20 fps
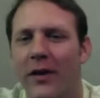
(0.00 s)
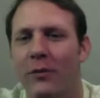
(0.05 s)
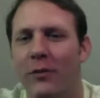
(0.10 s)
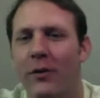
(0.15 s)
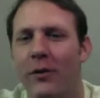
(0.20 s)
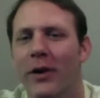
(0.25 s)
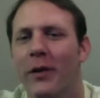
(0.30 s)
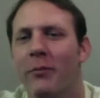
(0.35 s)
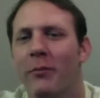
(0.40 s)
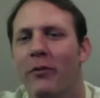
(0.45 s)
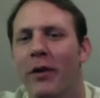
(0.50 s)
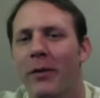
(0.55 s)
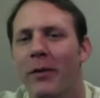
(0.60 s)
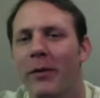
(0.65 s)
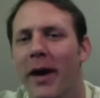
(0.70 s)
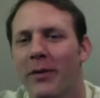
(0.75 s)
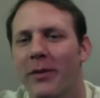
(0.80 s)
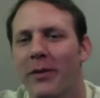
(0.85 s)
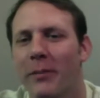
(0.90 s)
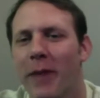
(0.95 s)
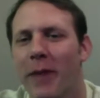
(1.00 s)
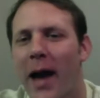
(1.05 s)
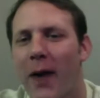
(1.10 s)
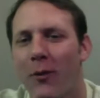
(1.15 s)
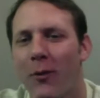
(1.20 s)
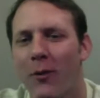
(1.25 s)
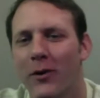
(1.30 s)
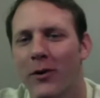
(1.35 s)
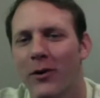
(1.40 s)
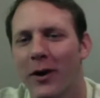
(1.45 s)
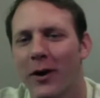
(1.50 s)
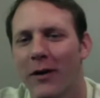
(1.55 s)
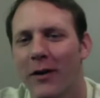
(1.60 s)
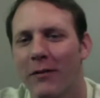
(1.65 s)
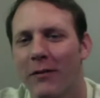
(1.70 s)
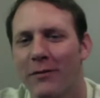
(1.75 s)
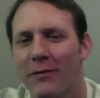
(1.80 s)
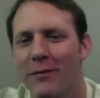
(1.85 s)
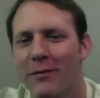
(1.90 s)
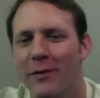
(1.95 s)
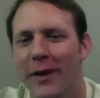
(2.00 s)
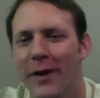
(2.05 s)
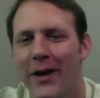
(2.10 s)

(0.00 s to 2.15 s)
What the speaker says: we're going to bring back the Power Glove and